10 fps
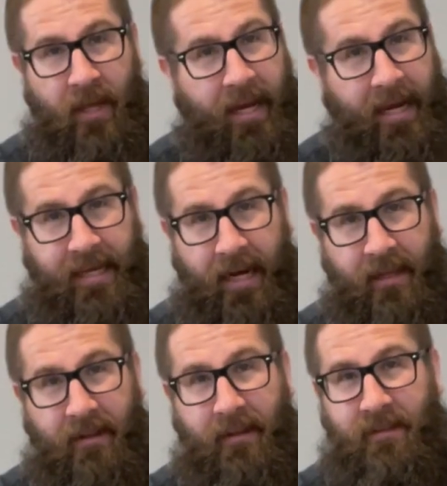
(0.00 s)
And I get
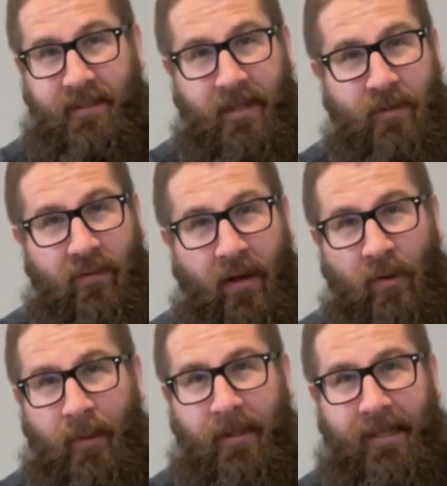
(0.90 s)
it. Team
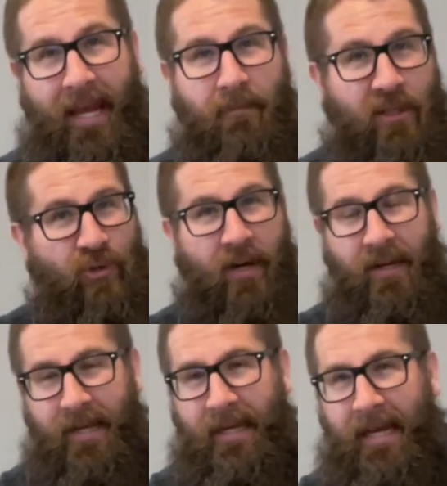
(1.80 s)
development can be
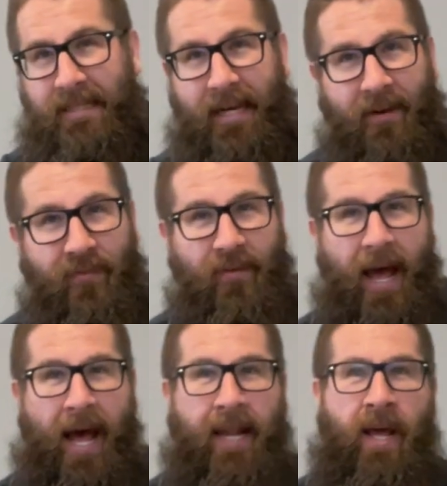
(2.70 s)
trendy. It's like a
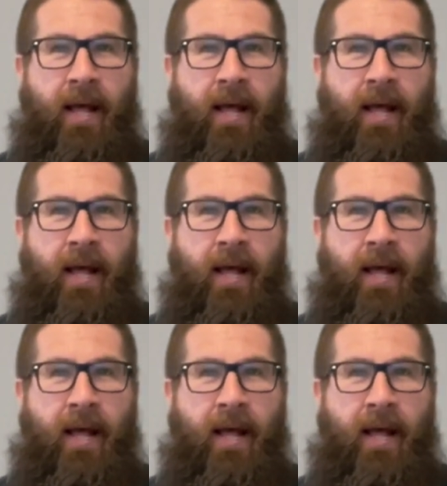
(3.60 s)
fad.